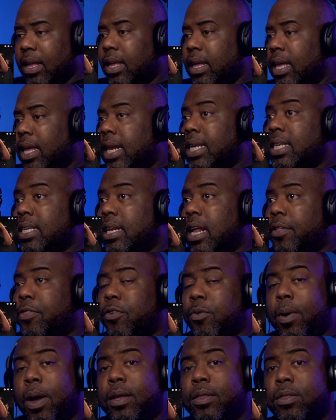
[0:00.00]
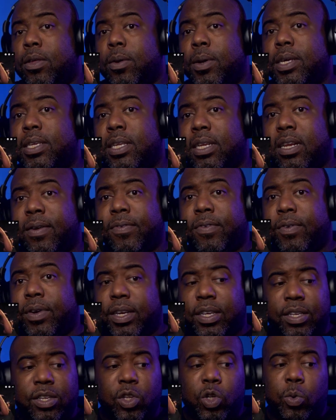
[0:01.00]
Yeah, listen, now throughout though, his delivery
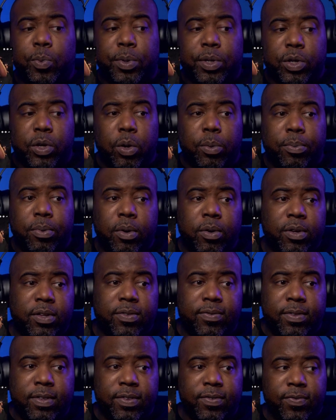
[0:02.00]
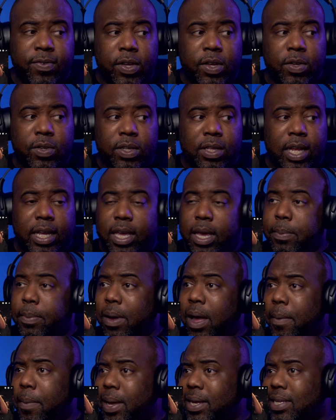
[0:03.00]
is super dope, bro. This feels like hip
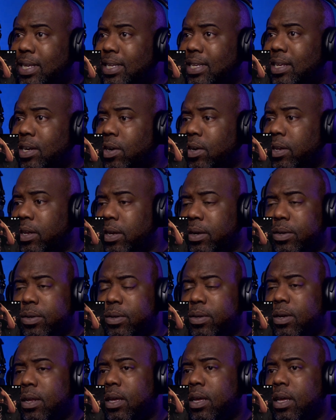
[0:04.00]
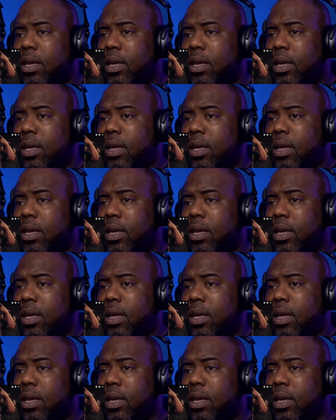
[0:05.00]
hop, as I said earlier, dude.